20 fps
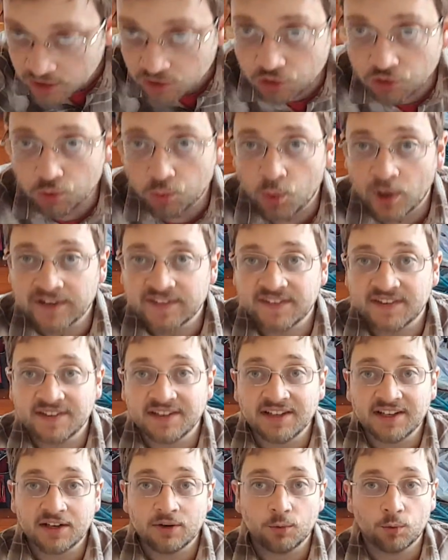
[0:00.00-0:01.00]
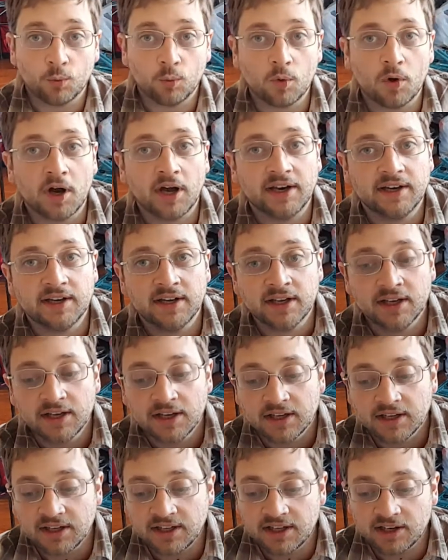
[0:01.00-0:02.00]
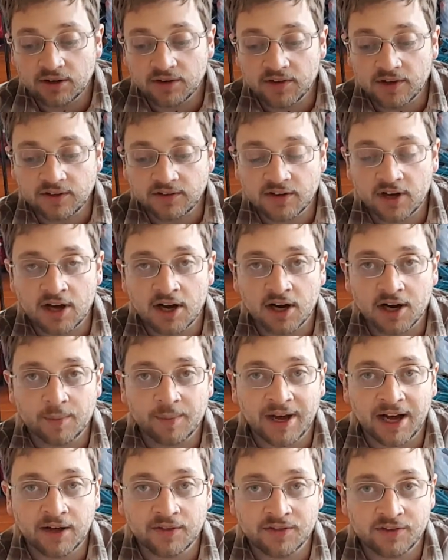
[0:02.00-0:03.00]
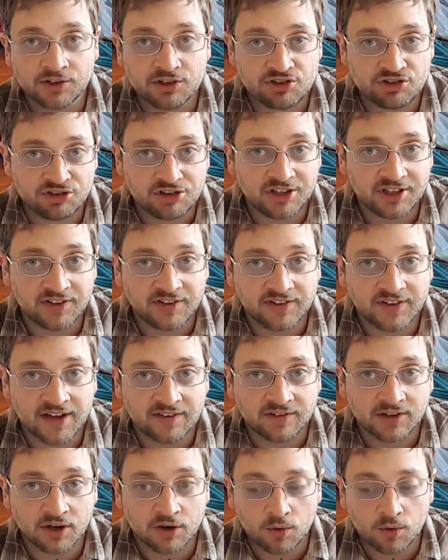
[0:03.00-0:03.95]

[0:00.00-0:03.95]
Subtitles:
21. Here they talk about the G7